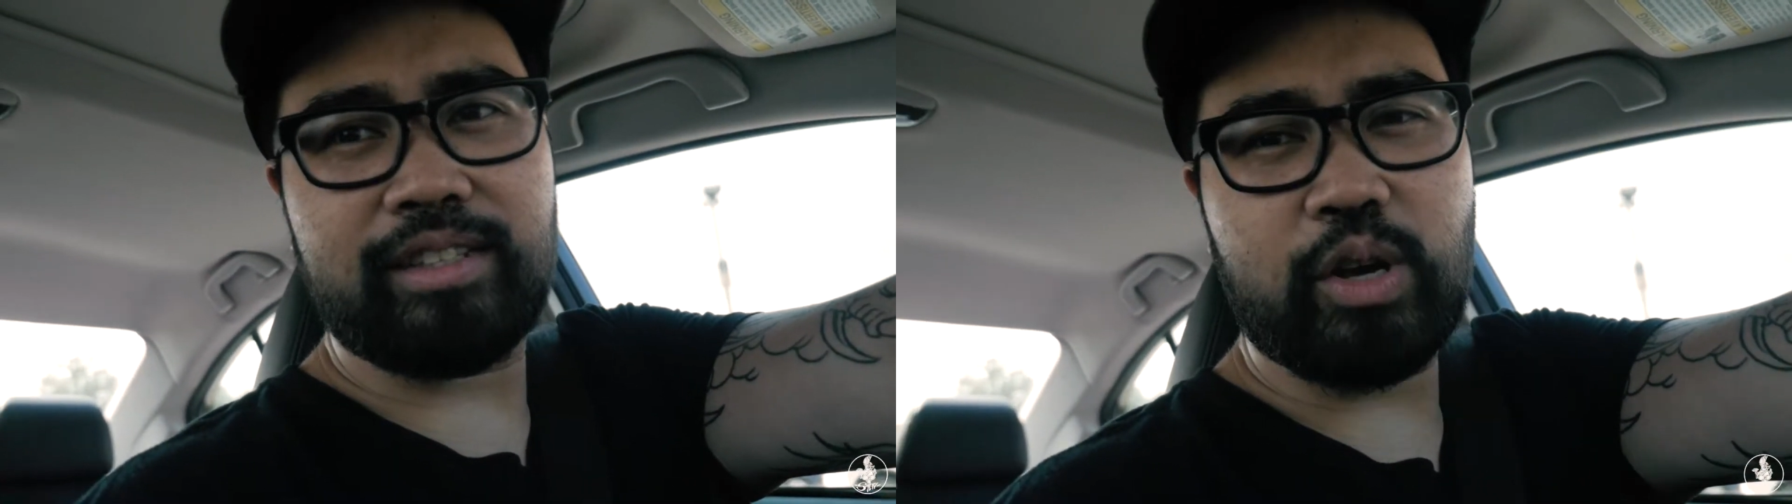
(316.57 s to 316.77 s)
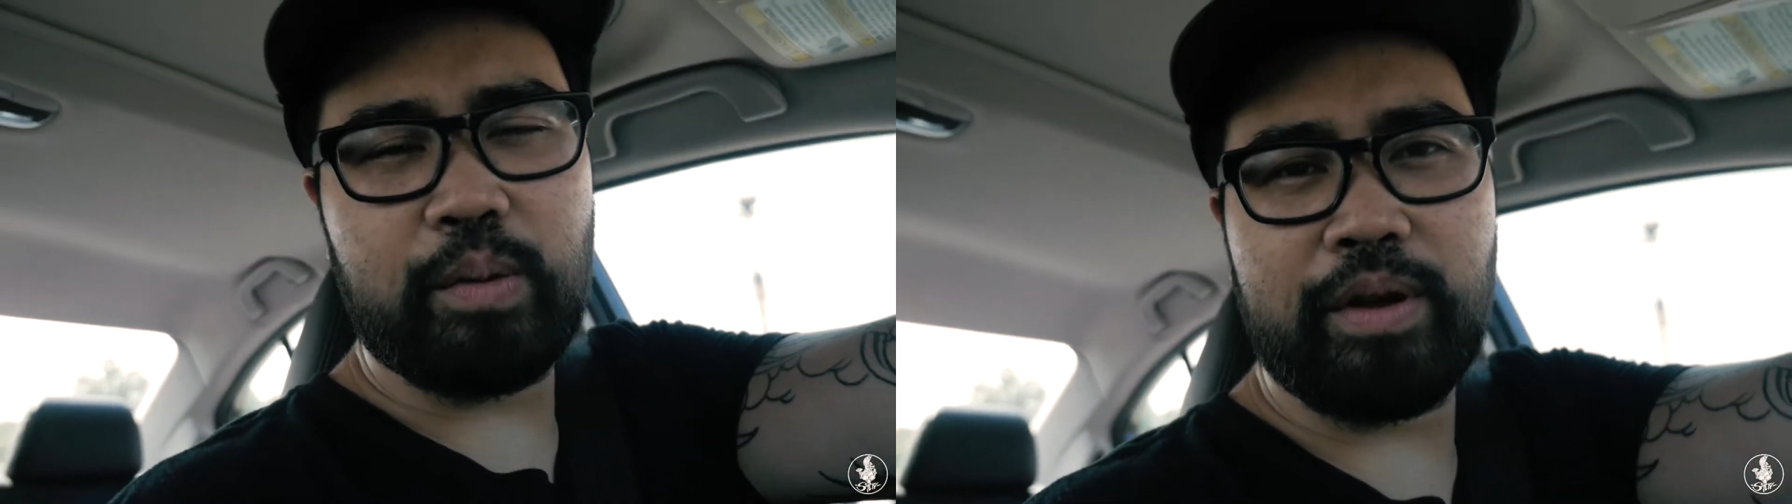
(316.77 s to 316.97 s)

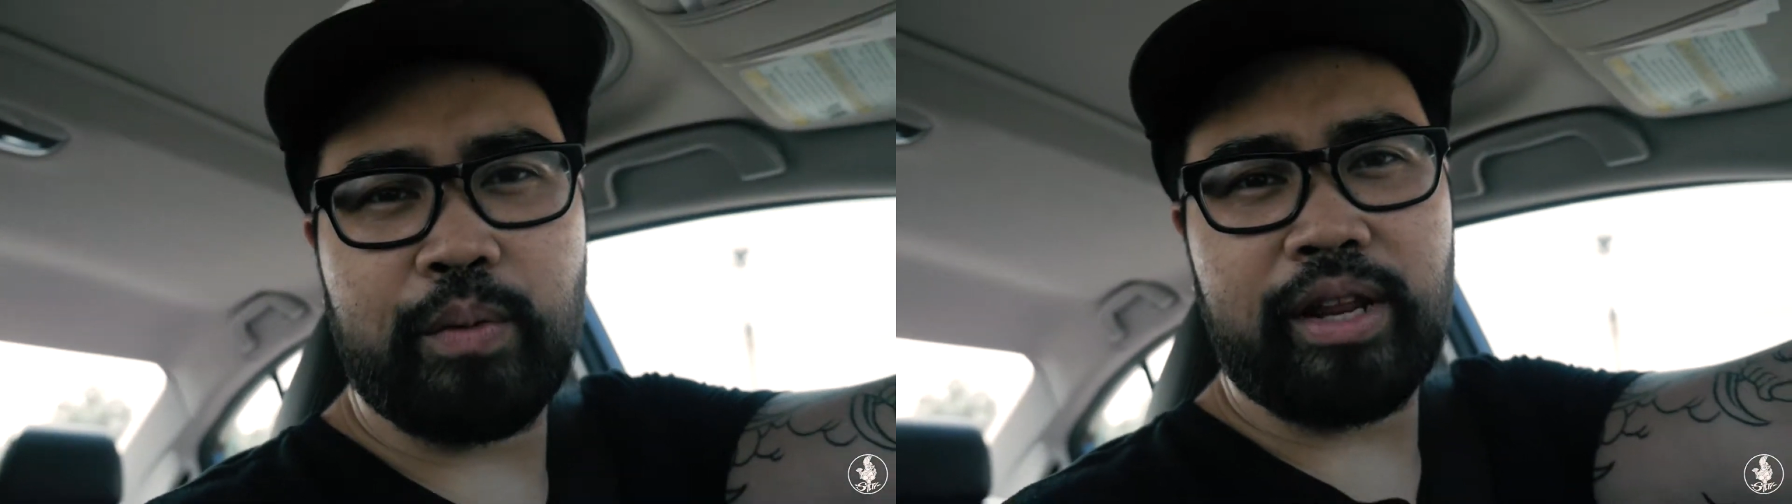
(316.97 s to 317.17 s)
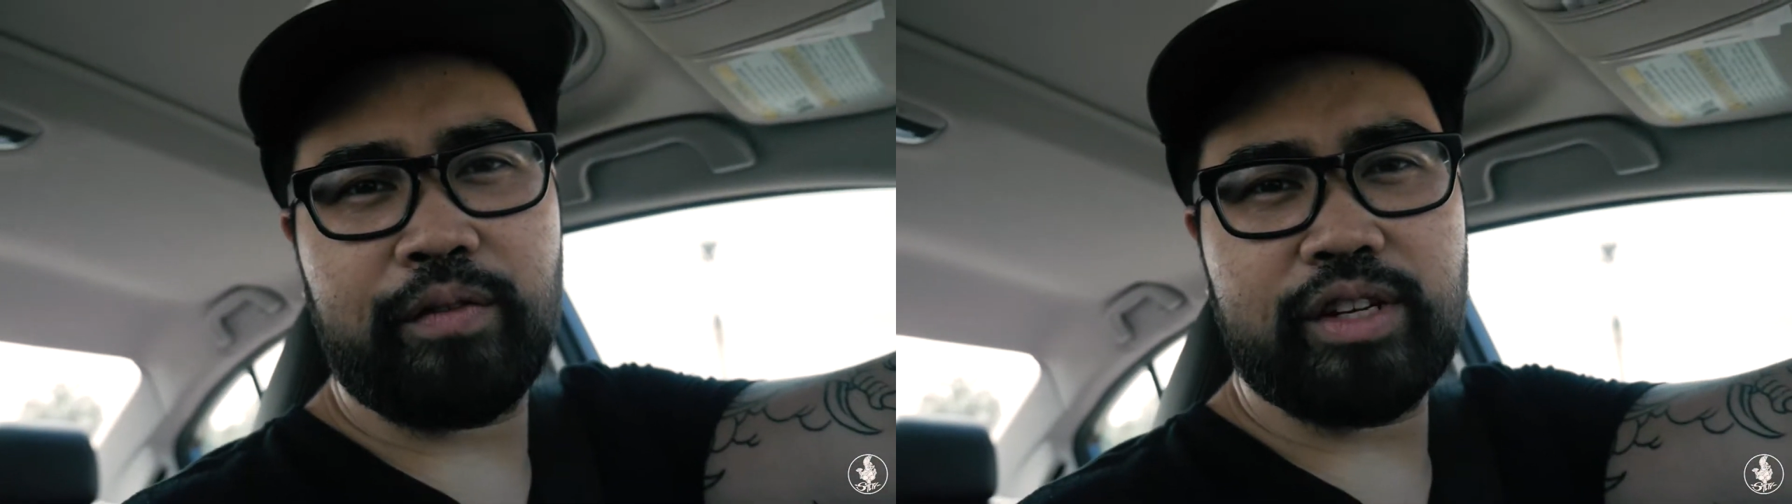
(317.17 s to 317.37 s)
So I've been
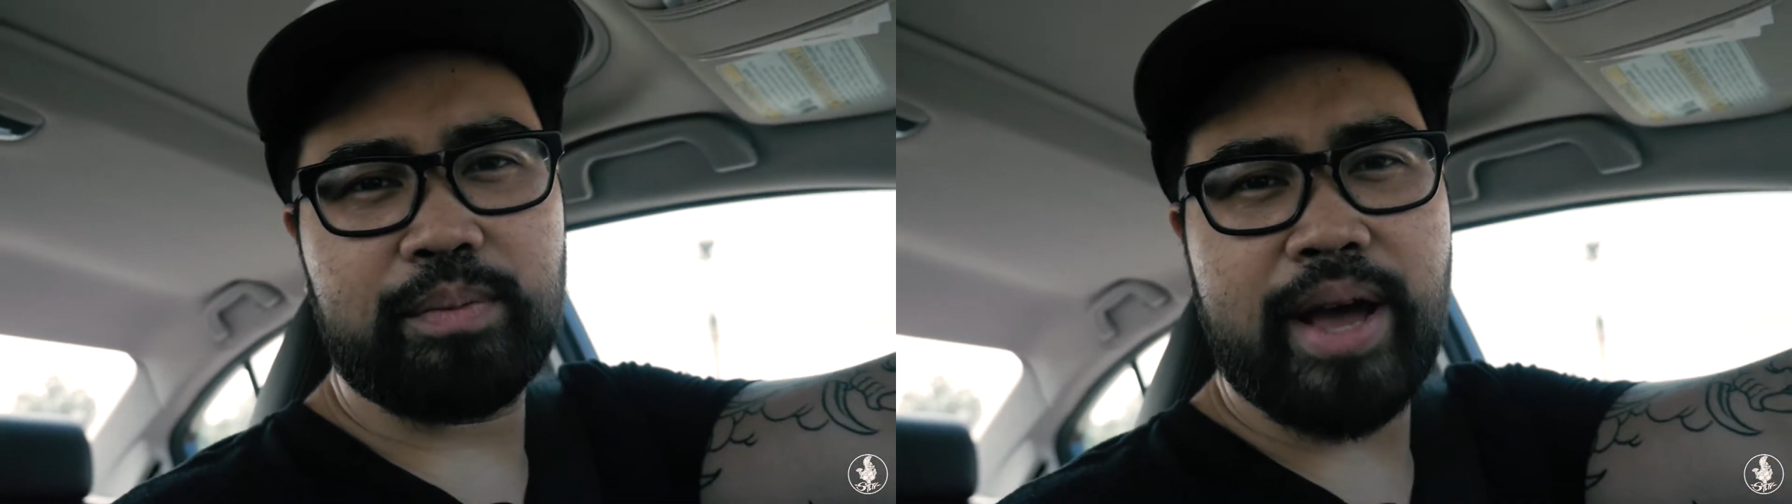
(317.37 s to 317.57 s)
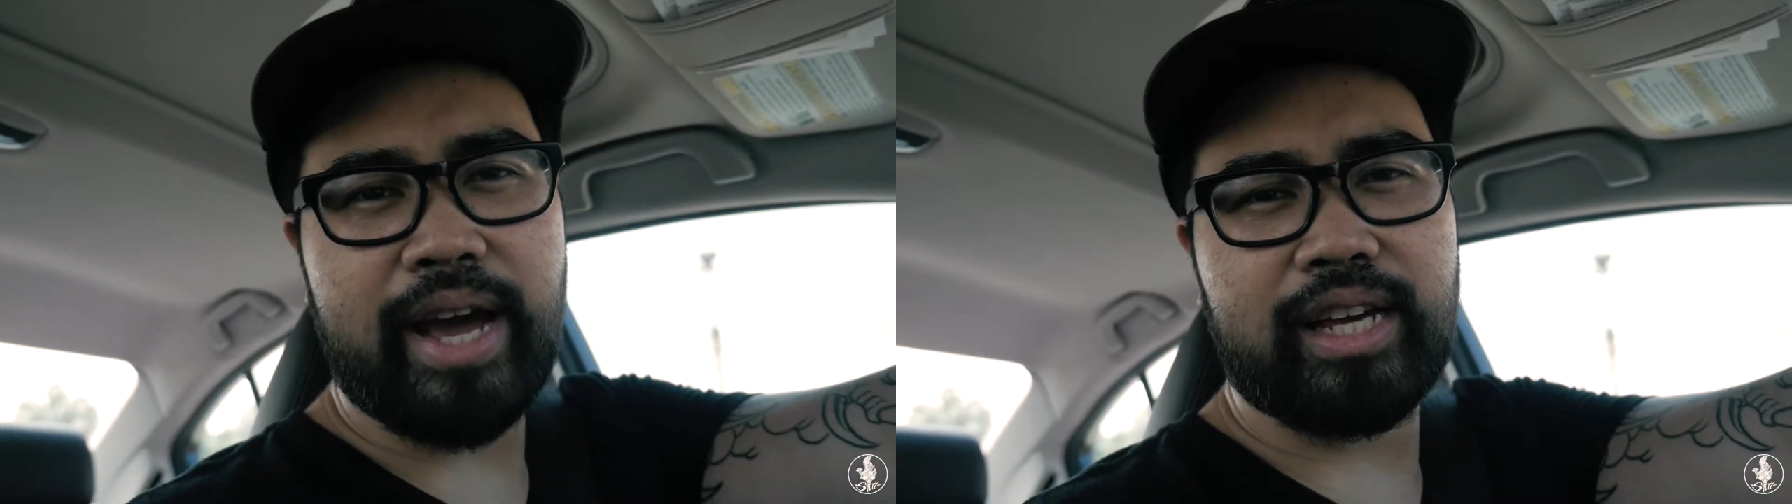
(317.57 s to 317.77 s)
waiting for this
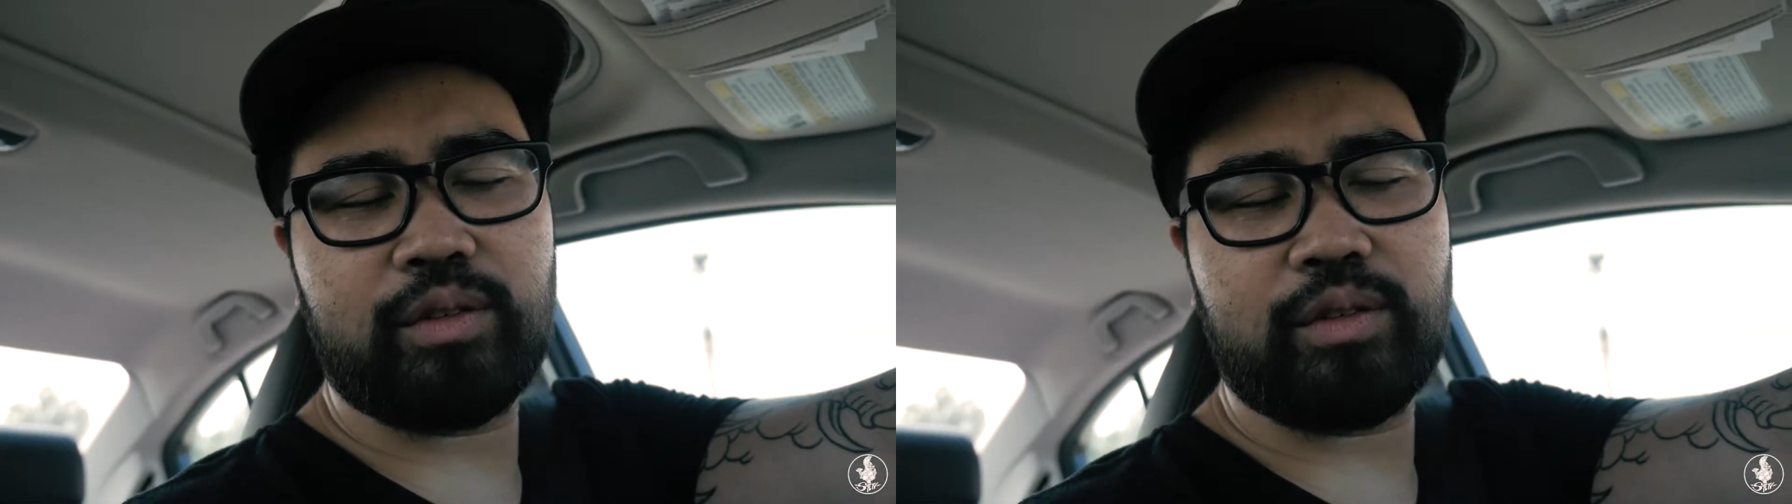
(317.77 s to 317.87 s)
package